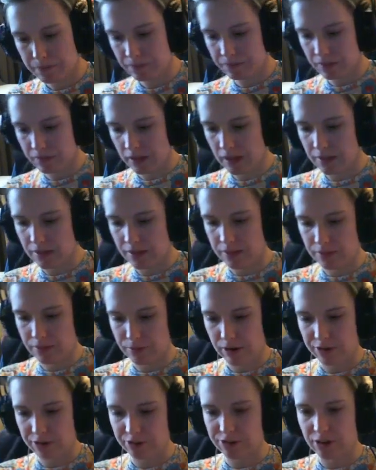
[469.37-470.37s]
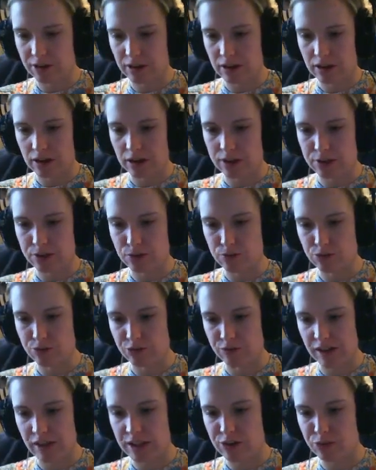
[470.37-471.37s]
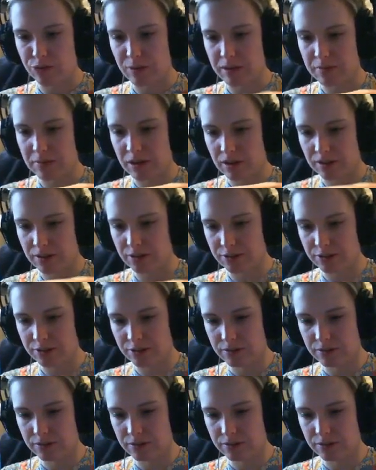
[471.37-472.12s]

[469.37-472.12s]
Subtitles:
And then the rest are used for HP markers.